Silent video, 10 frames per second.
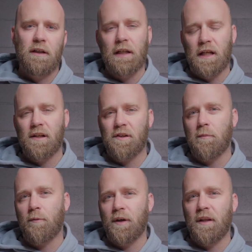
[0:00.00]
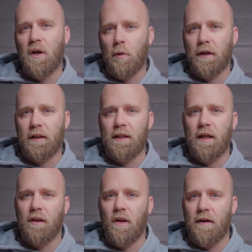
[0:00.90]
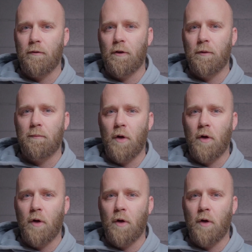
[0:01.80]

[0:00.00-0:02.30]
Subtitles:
edit them really quickly in Lightroom